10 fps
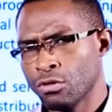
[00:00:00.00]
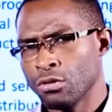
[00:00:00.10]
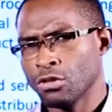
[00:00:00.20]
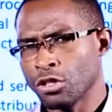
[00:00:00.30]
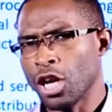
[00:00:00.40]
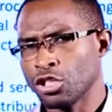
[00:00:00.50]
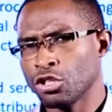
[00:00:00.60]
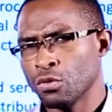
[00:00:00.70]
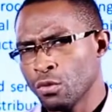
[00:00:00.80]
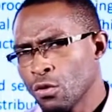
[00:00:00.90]

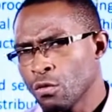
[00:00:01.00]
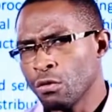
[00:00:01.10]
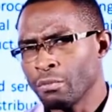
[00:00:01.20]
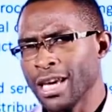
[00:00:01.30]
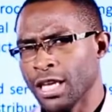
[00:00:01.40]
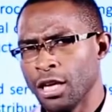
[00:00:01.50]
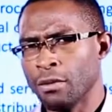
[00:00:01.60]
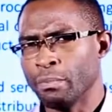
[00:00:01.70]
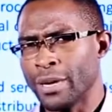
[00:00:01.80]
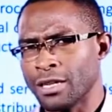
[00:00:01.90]
Such will make
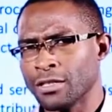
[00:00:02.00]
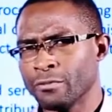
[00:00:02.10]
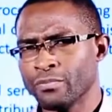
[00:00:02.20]
impact.